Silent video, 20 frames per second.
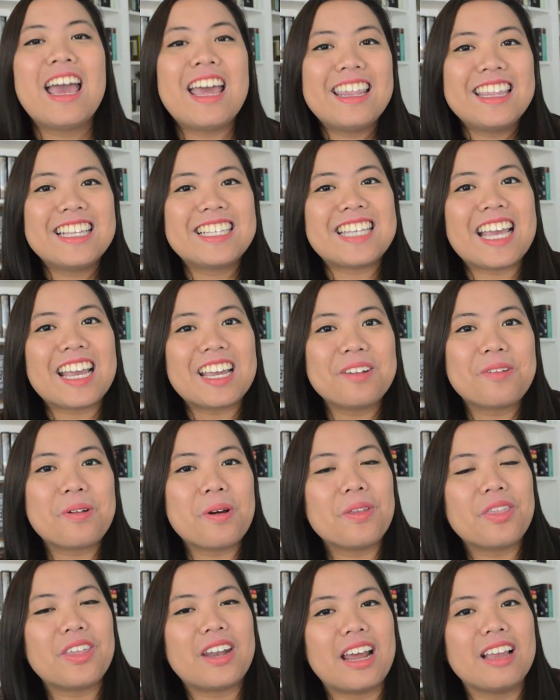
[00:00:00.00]
And the second
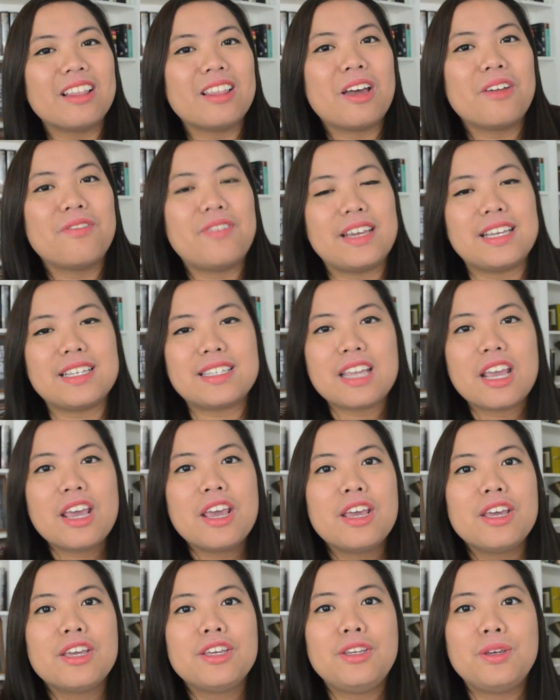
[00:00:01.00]
quote that I love is,
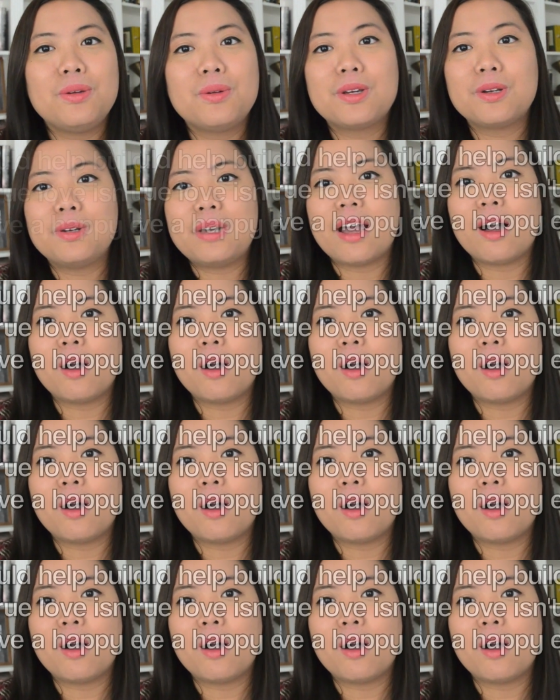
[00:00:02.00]
"You could